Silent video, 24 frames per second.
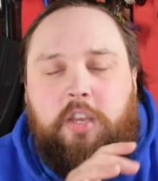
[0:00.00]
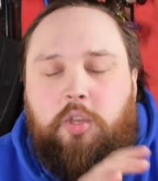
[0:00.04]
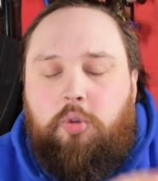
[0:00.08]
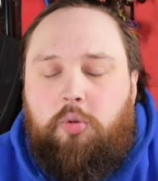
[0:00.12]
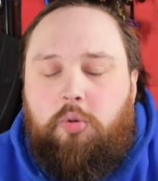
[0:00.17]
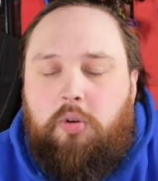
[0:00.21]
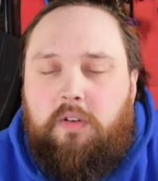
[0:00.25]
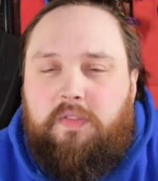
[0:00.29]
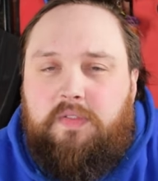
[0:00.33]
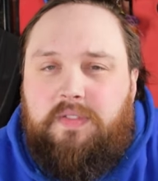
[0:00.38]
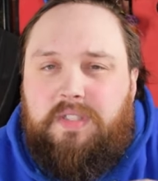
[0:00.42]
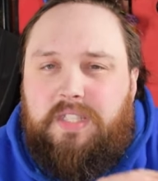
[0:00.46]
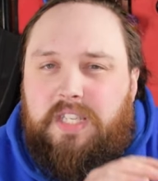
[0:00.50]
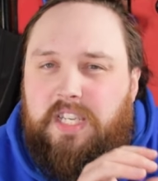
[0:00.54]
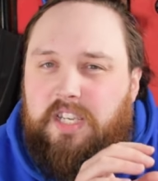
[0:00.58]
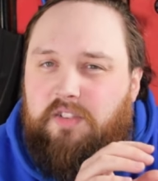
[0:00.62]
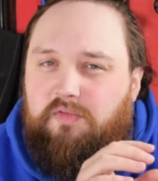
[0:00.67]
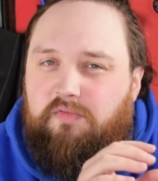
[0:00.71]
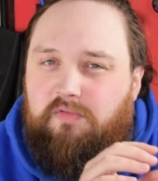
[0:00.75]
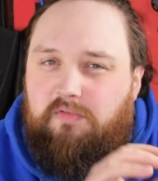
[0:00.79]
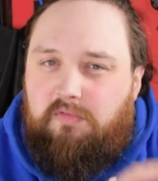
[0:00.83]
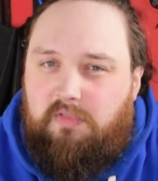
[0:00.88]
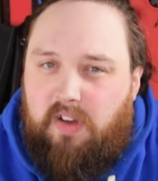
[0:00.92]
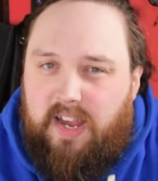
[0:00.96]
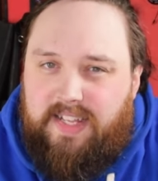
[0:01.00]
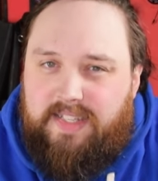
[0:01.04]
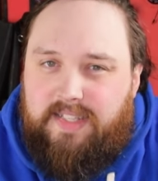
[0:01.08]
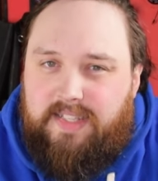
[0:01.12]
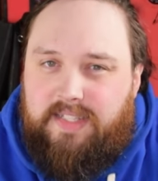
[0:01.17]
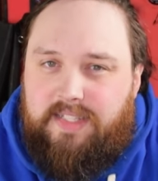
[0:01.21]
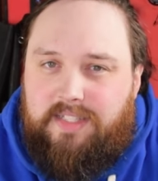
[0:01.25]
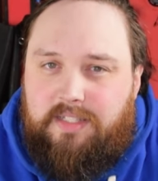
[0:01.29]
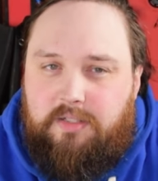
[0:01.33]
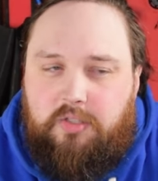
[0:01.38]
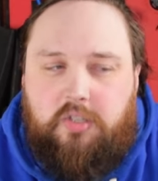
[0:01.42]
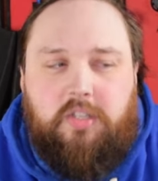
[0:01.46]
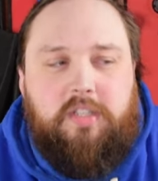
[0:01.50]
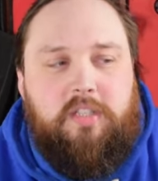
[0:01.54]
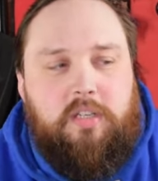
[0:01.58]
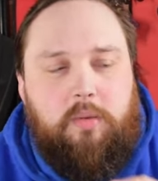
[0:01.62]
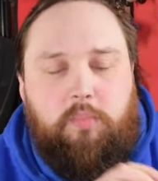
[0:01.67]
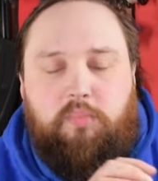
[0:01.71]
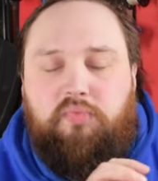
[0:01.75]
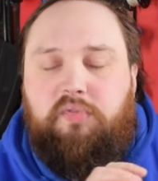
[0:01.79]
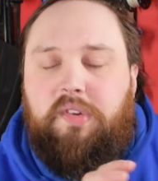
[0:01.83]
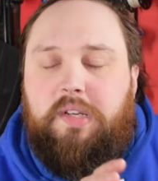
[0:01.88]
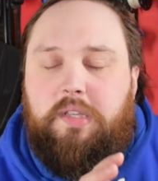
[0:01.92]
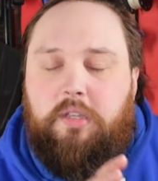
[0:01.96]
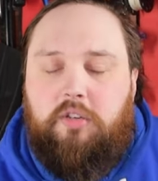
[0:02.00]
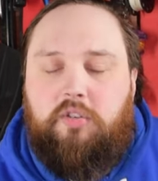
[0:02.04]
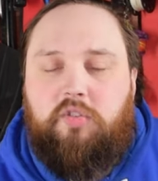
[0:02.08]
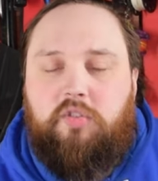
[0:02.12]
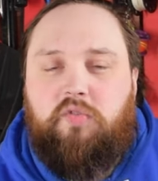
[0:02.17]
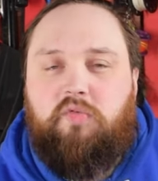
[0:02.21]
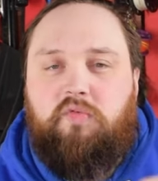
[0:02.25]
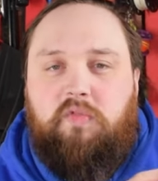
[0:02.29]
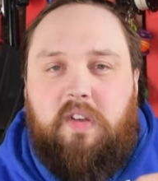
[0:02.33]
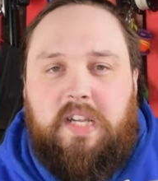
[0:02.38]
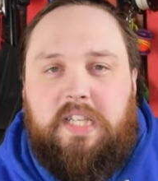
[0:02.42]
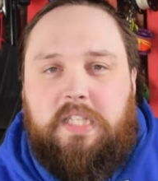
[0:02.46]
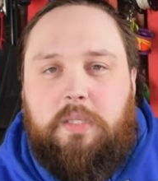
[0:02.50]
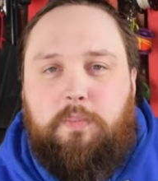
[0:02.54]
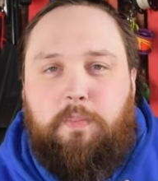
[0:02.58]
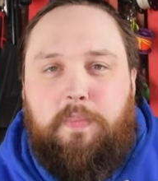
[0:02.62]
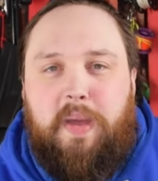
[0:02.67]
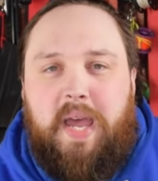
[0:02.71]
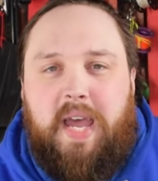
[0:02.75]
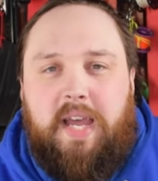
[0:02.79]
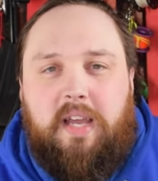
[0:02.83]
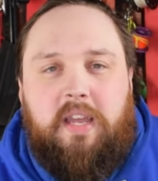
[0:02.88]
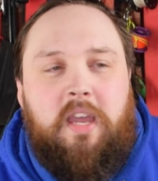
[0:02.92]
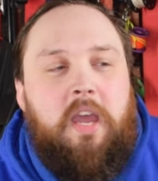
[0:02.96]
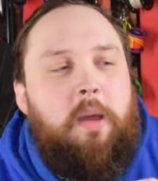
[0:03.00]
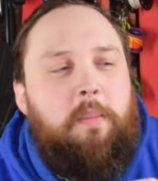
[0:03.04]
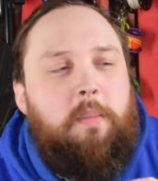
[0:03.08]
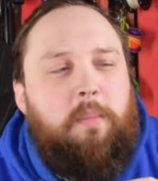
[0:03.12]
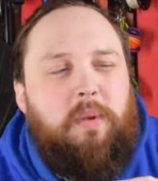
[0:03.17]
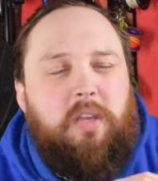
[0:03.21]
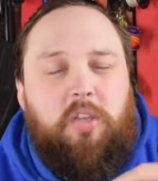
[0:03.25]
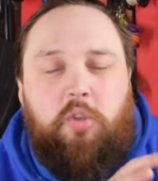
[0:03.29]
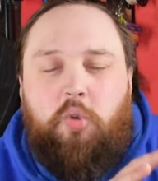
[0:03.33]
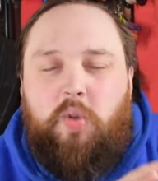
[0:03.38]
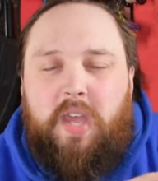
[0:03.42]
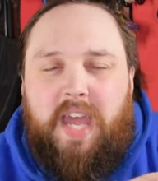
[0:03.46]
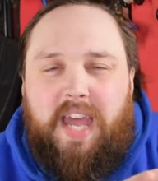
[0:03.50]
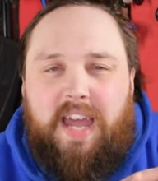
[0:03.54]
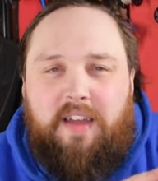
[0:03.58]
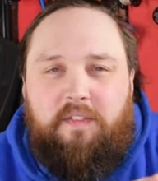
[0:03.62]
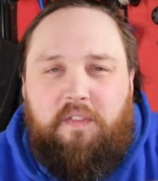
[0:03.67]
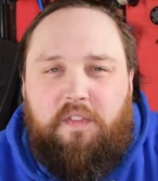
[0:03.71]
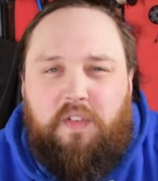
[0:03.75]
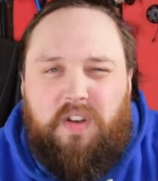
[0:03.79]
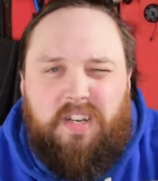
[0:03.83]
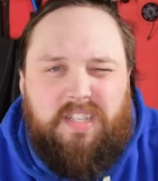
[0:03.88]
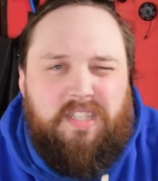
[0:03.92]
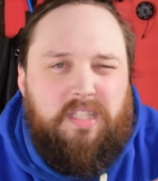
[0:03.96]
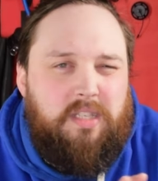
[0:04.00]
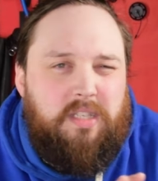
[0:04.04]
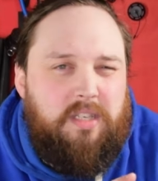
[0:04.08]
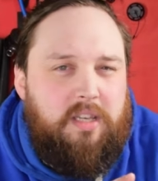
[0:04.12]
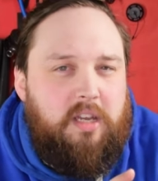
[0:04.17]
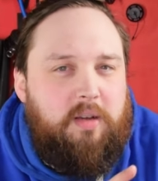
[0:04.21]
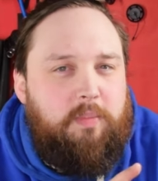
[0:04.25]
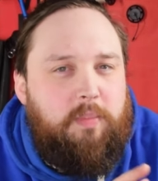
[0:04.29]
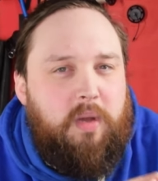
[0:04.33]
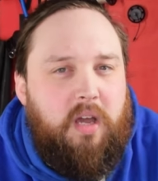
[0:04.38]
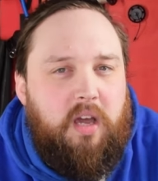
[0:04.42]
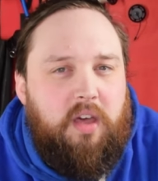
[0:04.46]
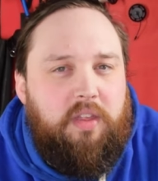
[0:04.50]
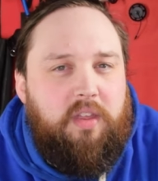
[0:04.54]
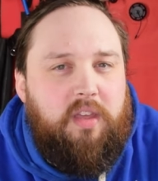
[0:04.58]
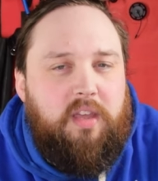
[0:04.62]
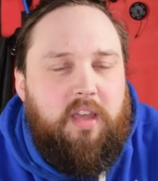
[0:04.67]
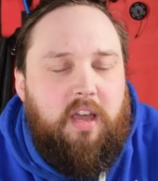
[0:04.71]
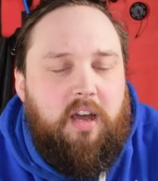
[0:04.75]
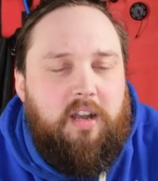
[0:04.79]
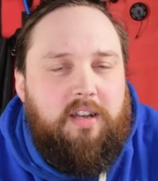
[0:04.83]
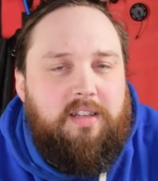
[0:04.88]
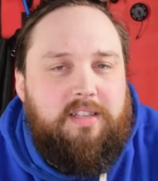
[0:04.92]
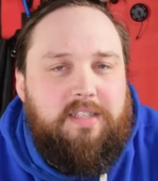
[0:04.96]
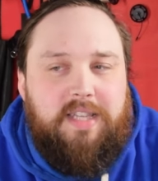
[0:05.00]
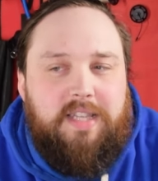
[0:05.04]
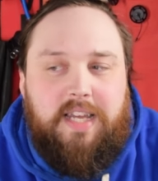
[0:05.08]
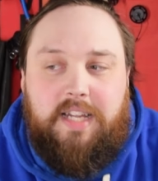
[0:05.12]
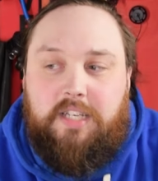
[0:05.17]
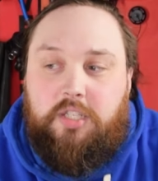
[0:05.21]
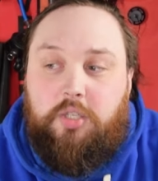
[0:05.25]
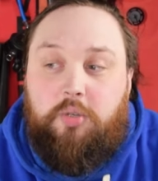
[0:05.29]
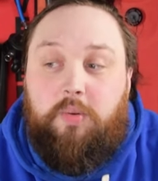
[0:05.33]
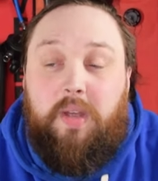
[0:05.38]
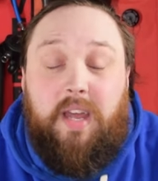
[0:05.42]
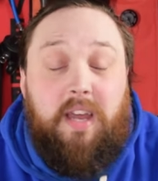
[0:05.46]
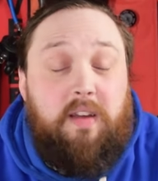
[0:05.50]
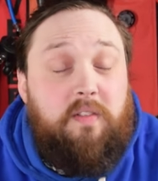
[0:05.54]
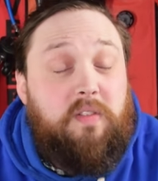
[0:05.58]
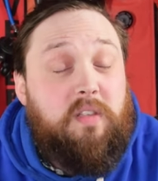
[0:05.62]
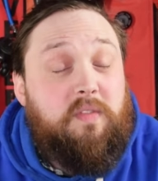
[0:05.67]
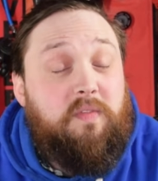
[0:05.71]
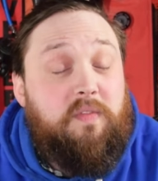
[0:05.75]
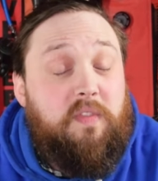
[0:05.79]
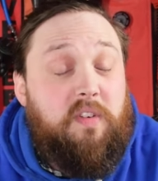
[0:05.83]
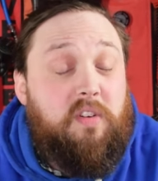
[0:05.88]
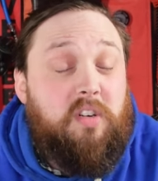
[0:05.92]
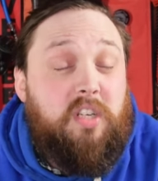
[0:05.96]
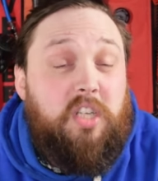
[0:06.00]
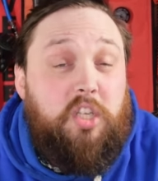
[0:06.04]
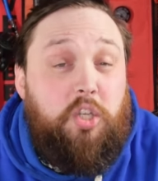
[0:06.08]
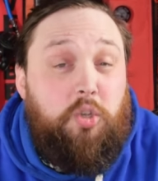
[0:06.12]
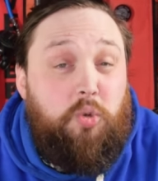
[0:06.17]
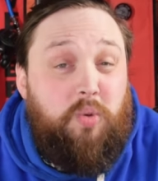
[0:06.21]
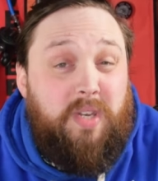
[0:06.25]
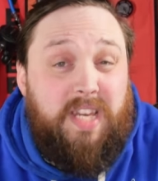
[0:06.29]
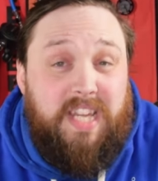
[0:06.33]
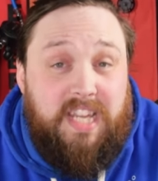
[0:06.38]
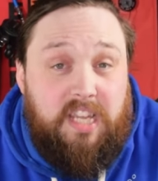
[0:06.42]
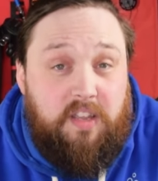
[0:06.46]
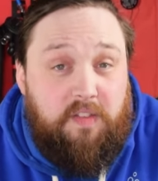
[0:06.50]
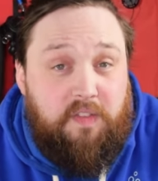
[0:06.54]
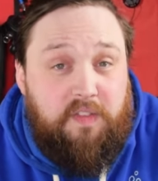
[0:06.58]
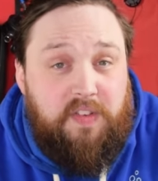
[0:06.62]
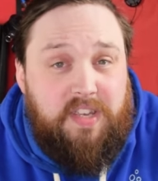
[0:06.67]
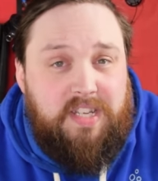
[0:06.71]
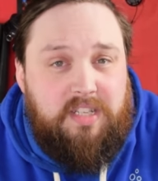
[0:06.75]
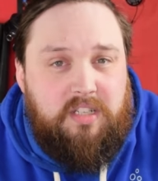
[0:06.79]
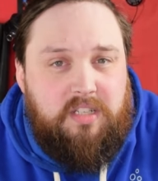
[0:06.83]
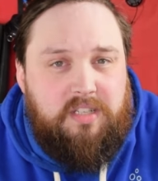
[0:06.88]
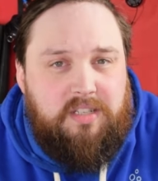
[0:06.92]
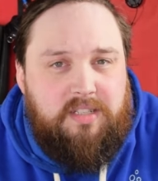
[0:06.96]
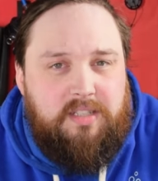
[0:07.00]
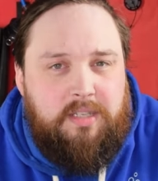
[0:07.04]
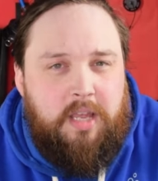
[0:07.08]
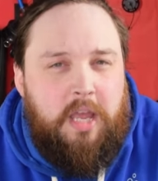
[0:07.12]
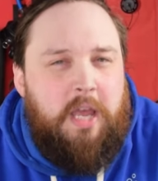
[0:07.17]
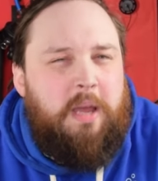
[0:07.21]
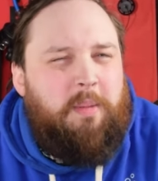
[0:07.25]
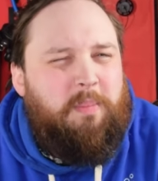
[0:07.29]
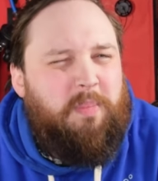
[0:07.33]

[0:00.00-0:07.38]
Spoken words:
you often see reds just to bring those reds back, but you can find some other colors that do have some very unique features,